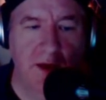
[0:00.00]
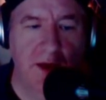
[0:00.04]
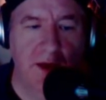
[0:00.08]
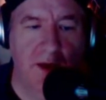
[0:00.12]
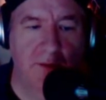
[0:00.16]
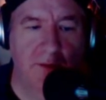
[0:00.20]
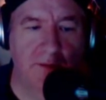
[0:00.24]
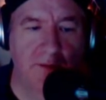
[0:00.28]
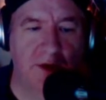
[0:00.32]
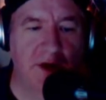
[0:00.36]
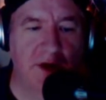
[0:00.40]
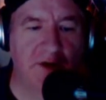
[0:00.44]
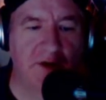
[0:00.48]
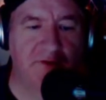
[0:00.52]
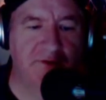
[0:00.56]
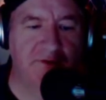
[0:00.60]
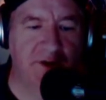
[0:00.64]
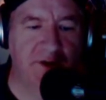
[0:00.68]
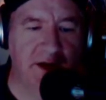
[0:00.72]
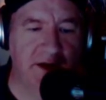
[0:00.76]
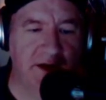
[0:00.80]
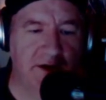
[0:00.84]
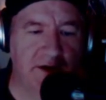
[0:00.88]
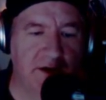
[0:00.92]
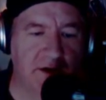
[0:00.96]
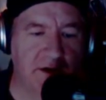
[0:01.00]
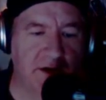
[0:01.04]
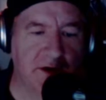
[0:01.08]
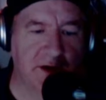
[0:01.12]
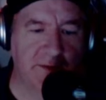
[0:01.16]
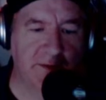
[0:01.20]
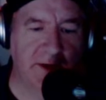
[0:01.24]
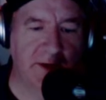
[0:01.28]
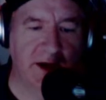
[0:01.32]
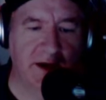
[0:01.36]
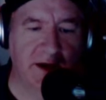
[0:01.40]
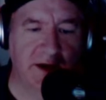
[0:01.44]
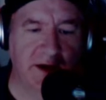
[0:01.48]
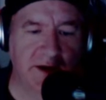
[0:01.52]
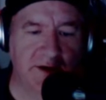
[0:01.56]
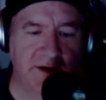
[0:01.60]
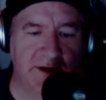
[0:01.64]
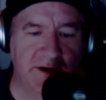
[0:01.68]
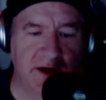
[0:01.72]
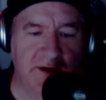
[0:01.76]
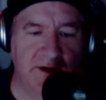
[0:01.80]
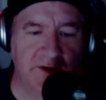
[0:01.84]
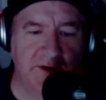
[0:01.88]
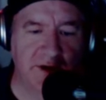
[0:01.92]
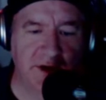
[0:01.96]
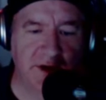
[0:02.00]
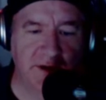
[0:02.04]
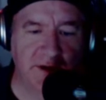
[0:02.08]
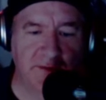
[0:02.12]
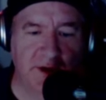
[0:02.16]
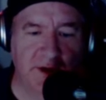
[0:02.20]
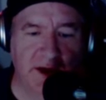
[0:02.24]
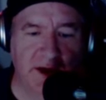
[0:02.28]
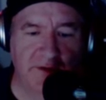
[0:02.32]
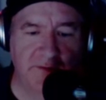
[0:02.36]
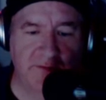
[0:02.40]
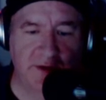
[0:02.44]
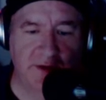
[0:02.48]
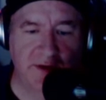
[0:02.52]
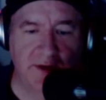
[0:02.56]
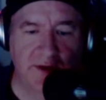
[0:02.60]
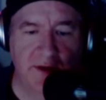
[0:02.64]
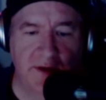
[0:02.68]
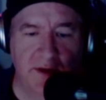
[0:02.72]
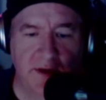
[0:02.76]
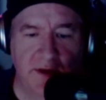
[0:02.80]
Bare feet hardly making a sound on the pavement,